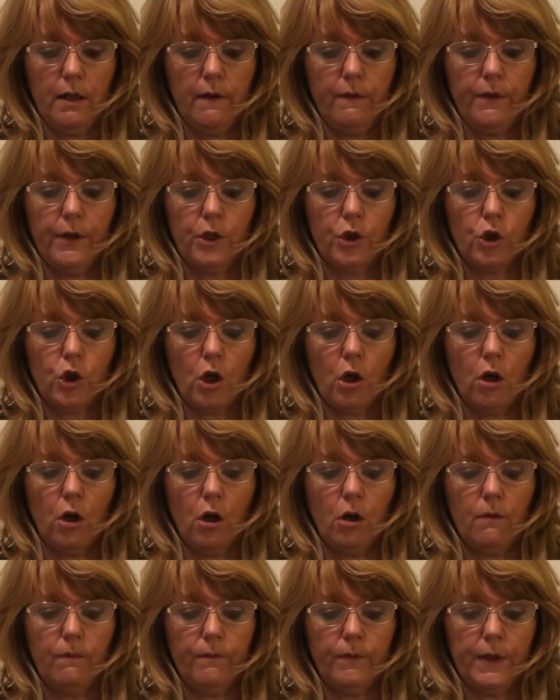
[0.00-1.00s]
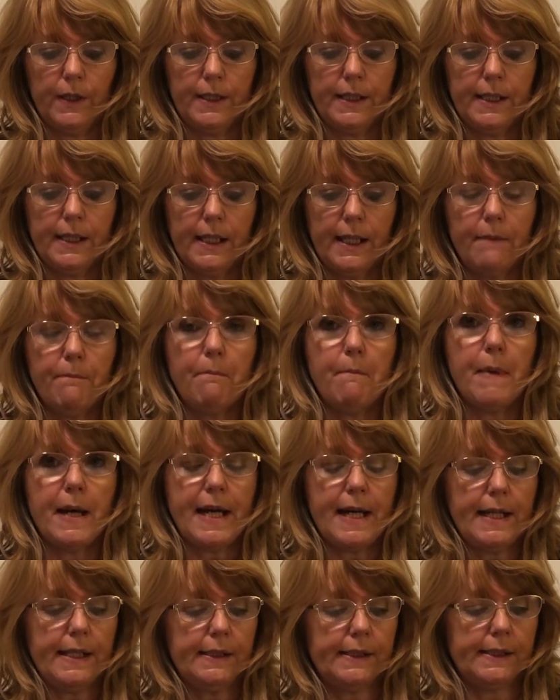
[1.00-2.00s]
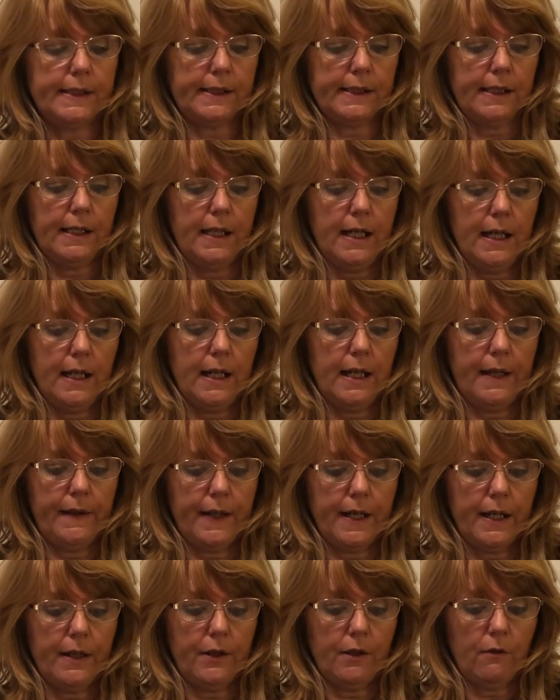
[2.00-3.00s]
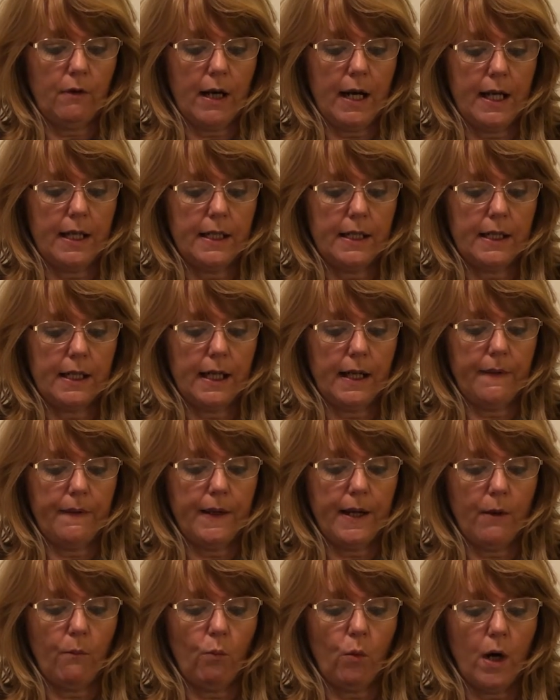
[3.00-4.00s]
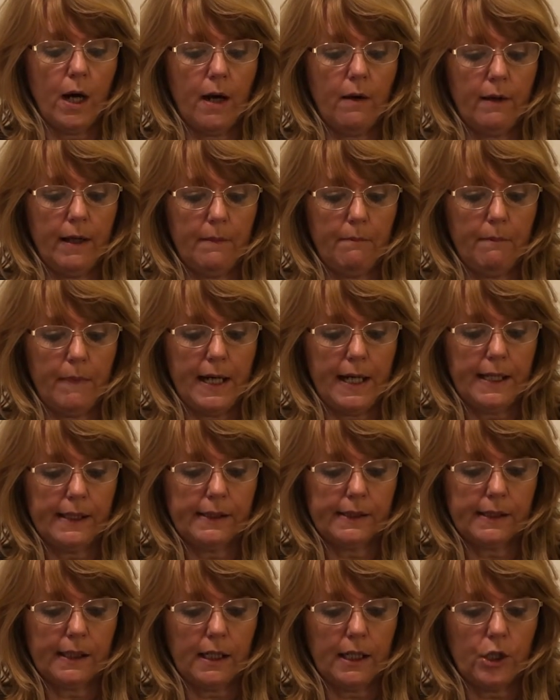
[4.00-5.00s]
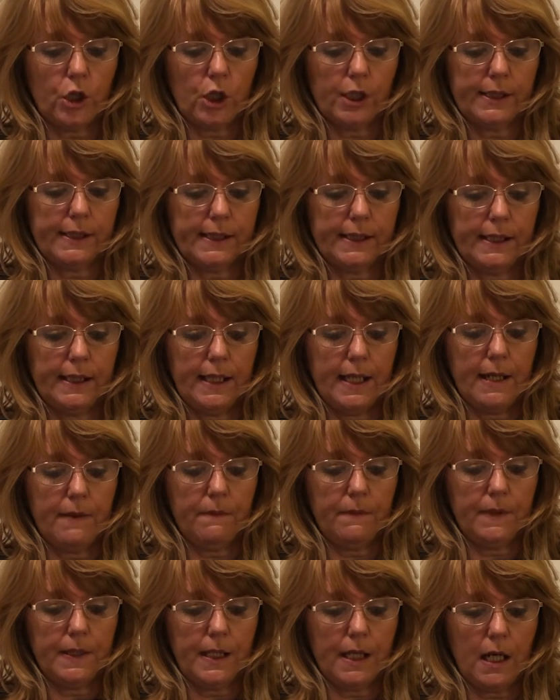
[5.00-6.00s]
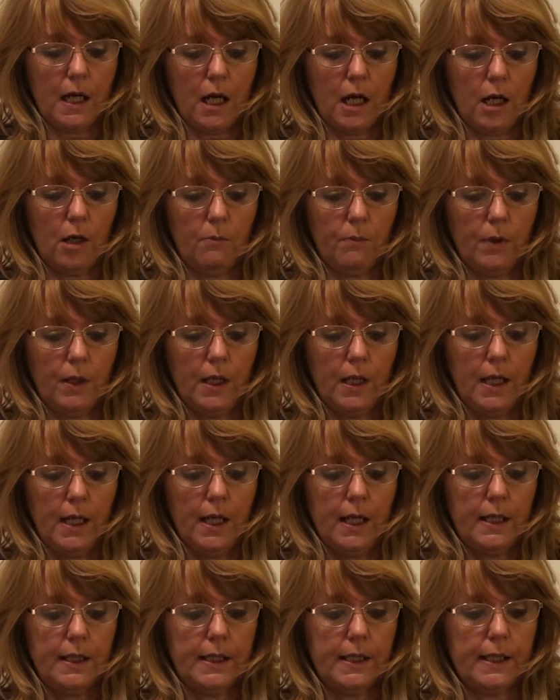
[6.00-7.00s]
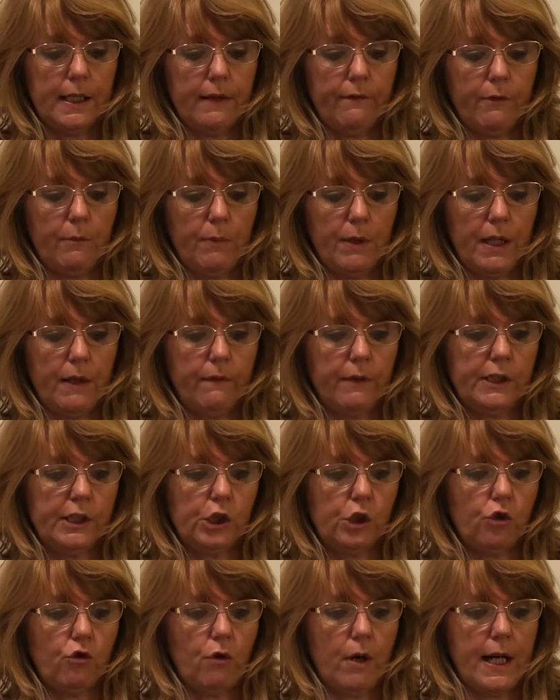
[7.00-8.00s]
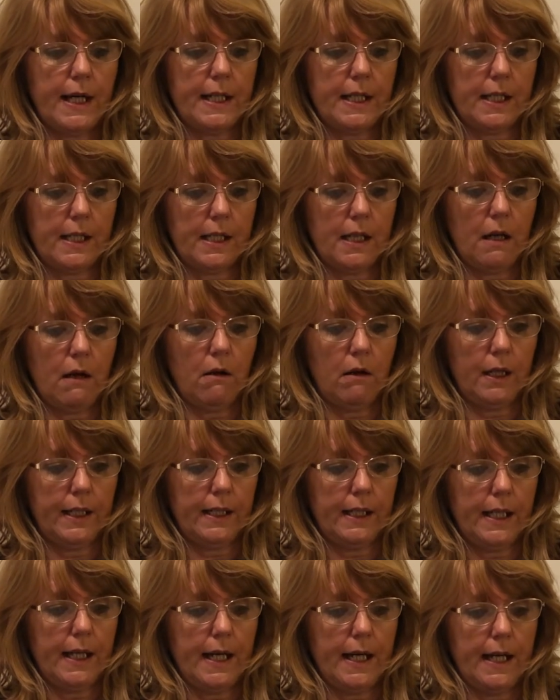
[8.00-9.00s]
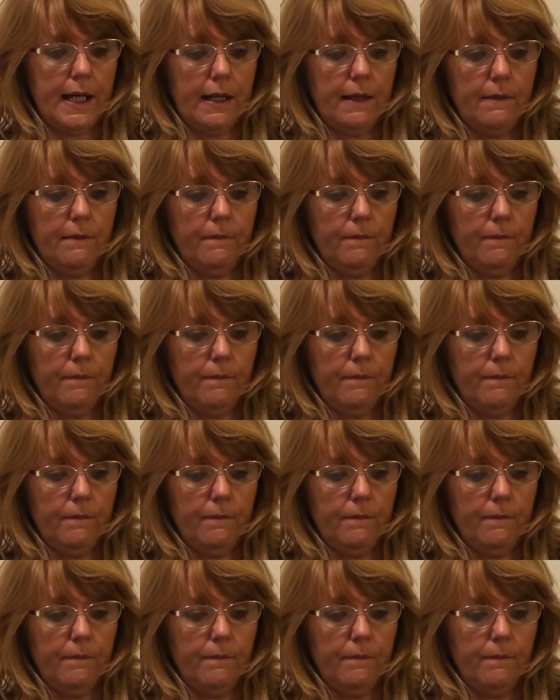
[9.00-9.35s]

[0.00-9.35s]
the jar until it meets at the other end, and then where it meets I just lift it up to give a bit of a straight line here,